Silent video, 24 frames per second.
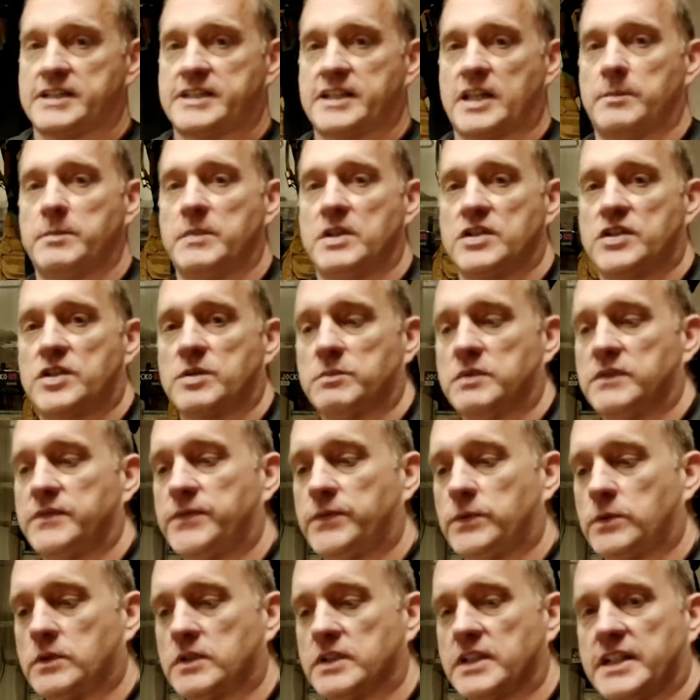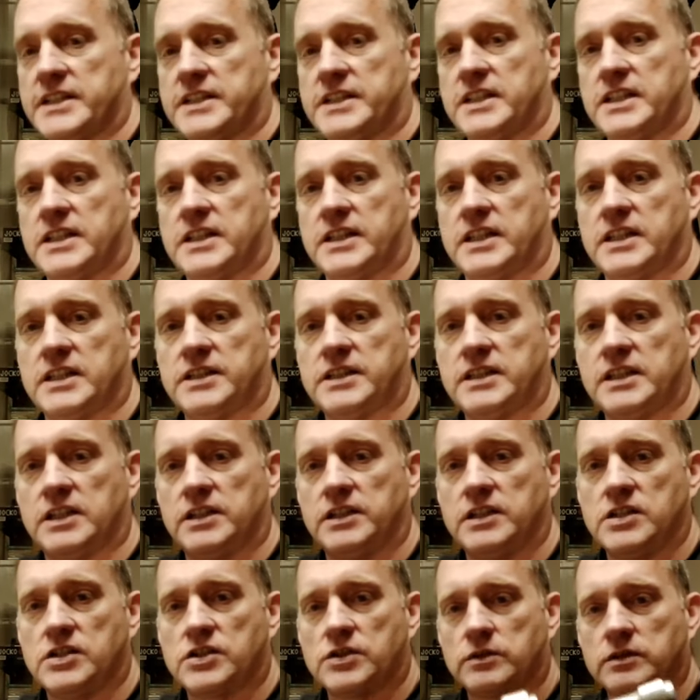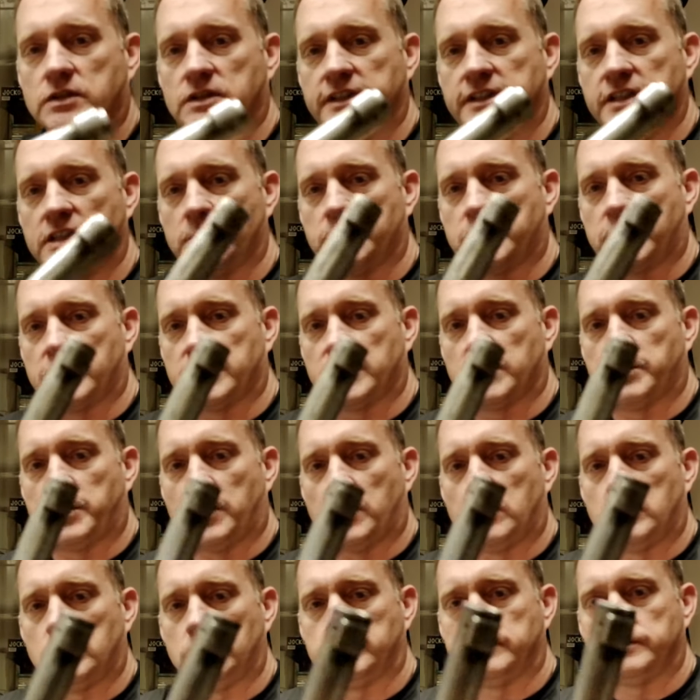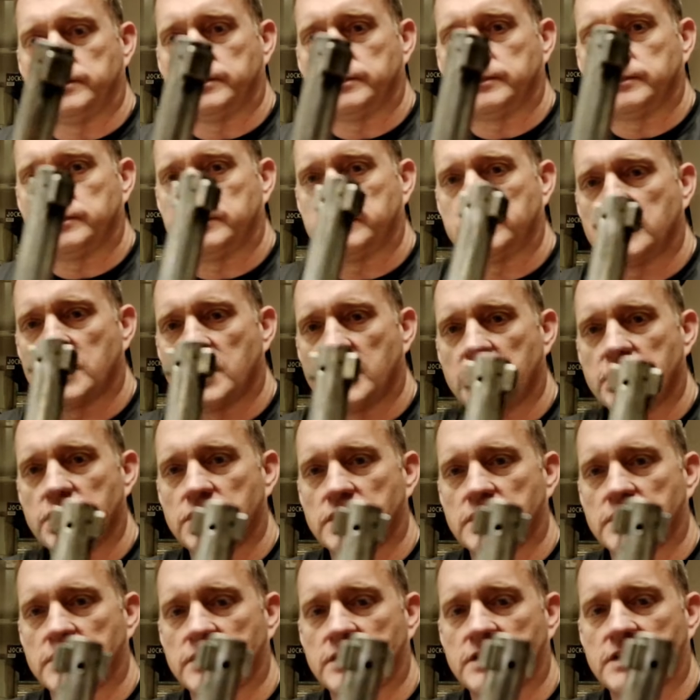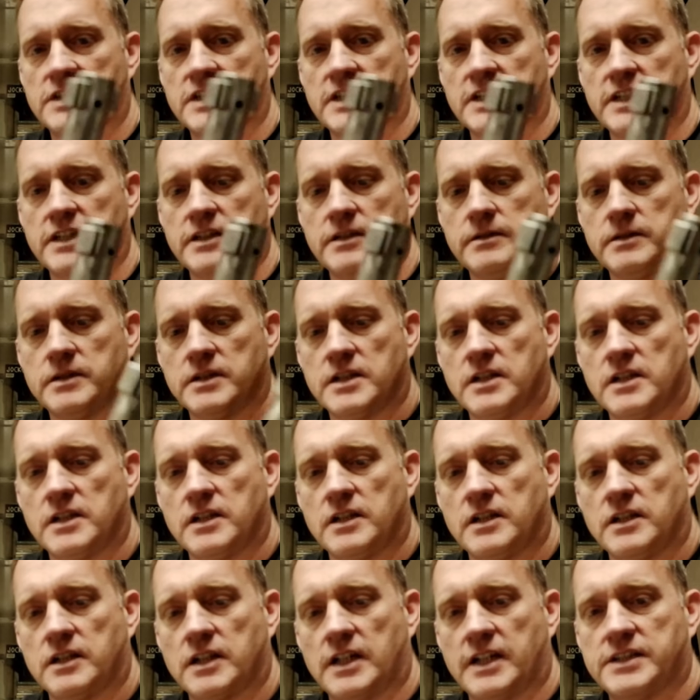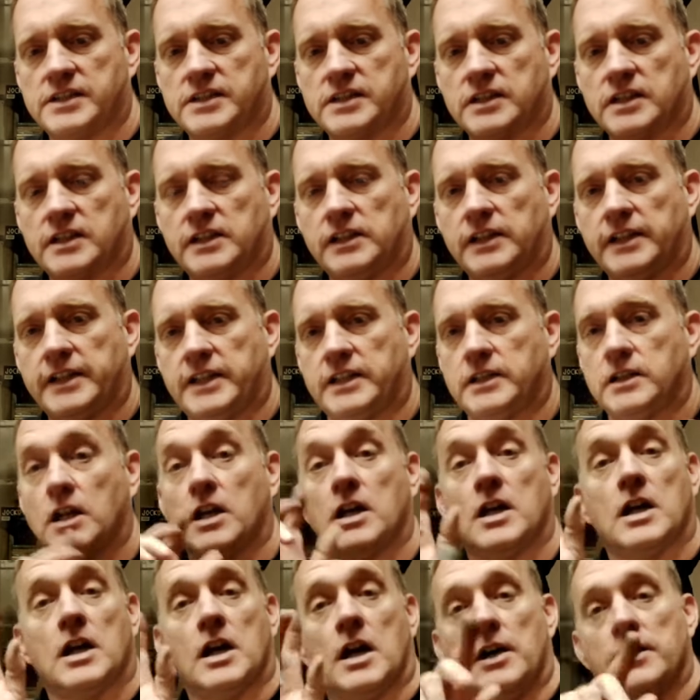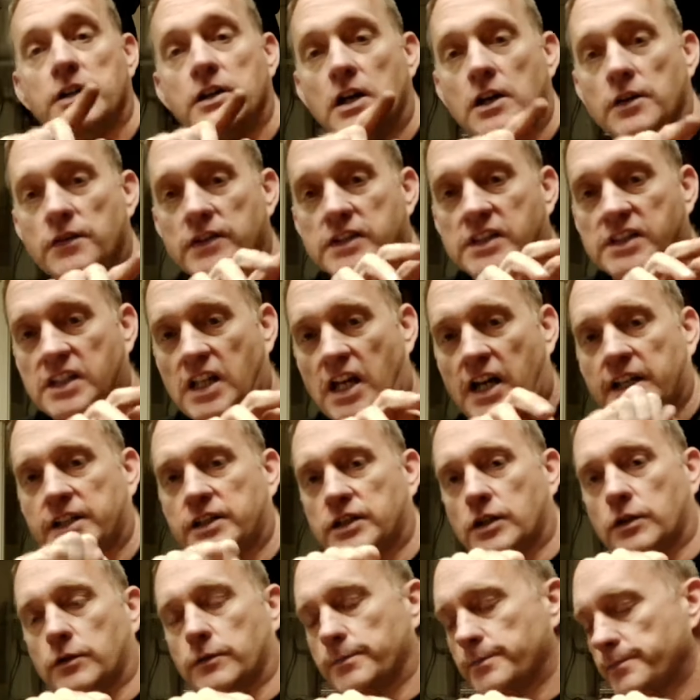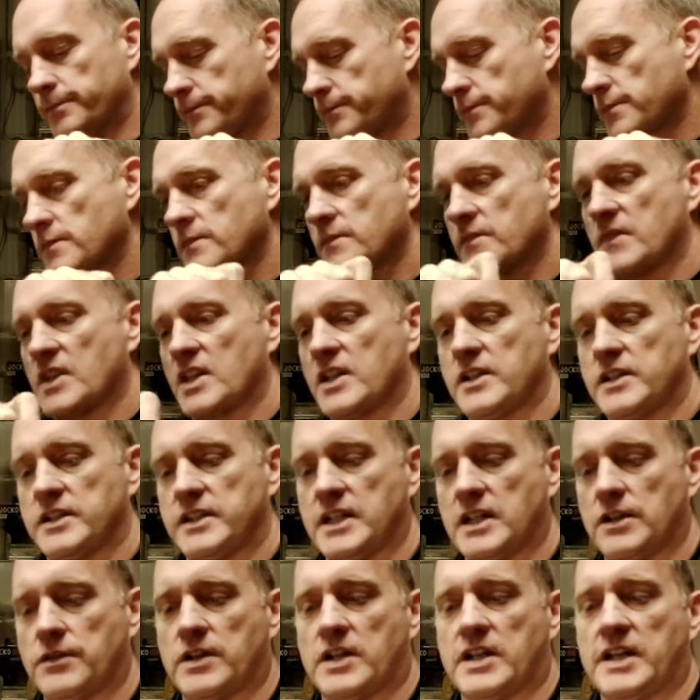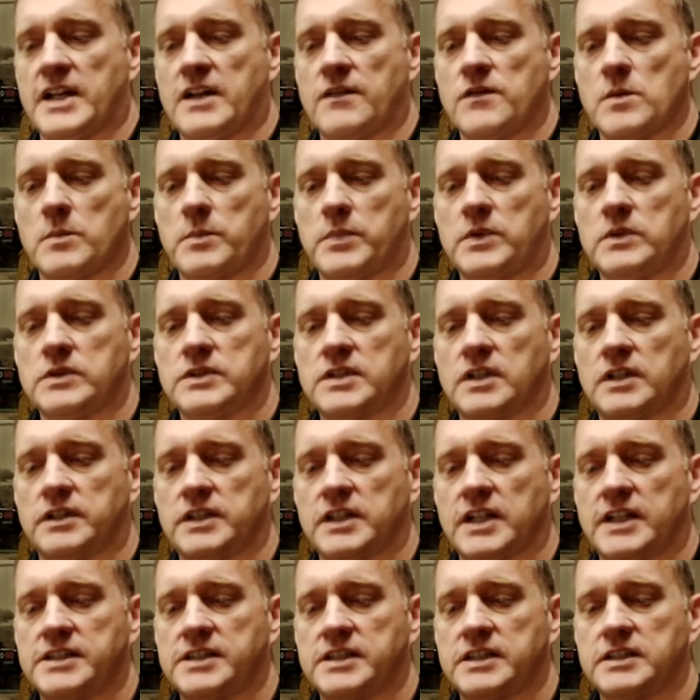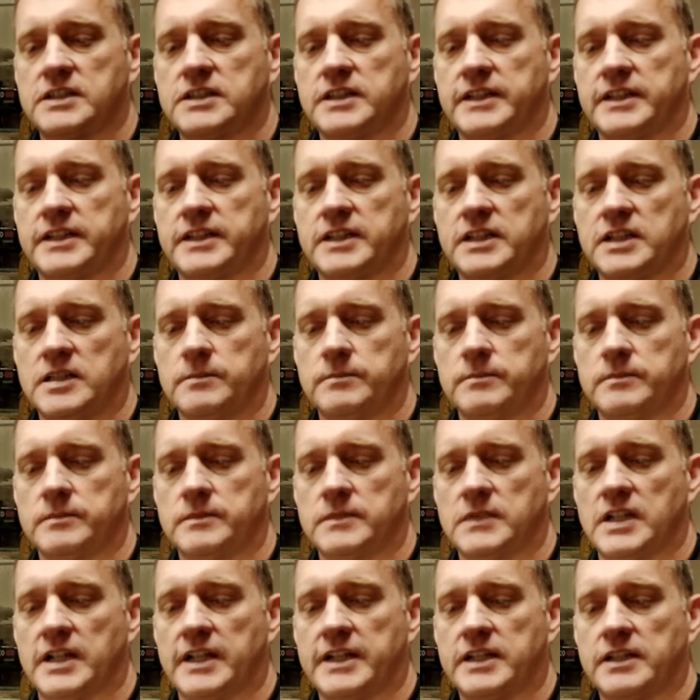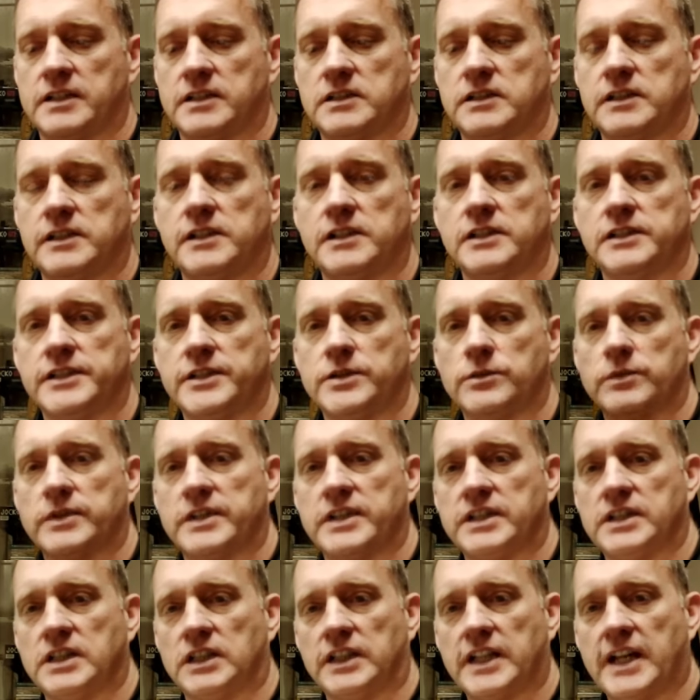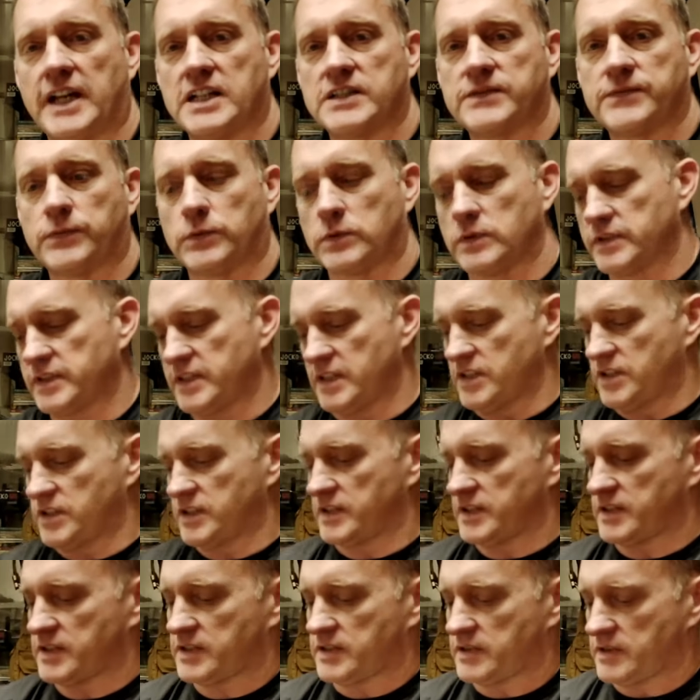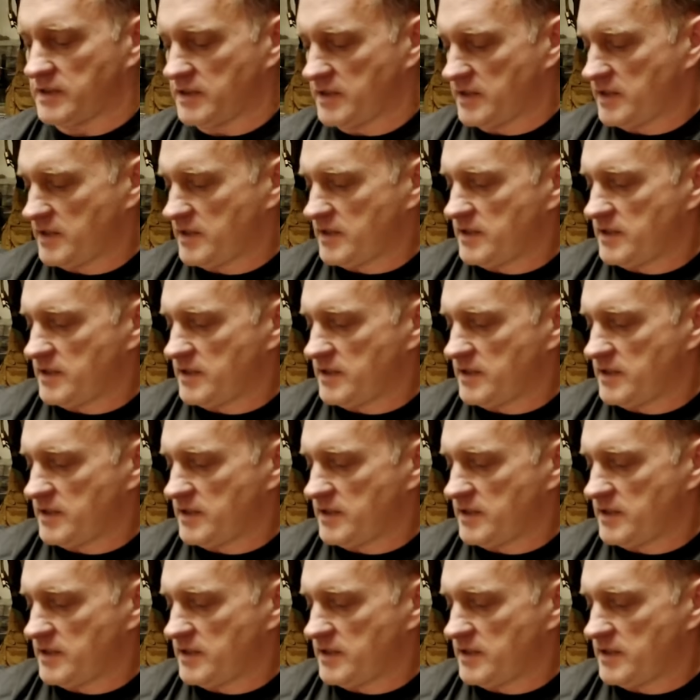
As I mentioned before, I did get the initial cleanup on the bolt. As you can see, nice and clean. Another side note. Now that I have the bolt all nice and cleaned up, I can clearly read the last four digits